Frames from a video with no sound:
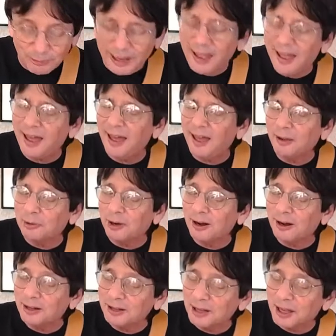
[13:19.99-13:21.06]
Yeah,
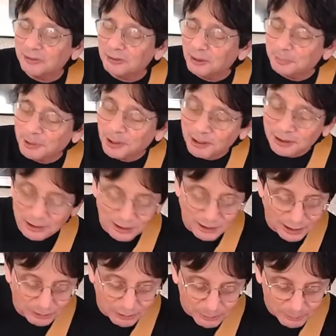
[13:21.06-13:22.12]
run and get the buggy,
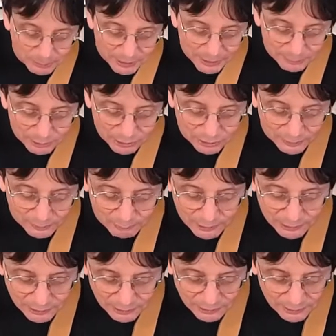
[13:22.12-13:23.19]
get the baby some
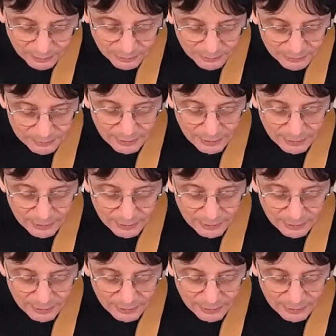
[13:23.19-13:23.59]
beer.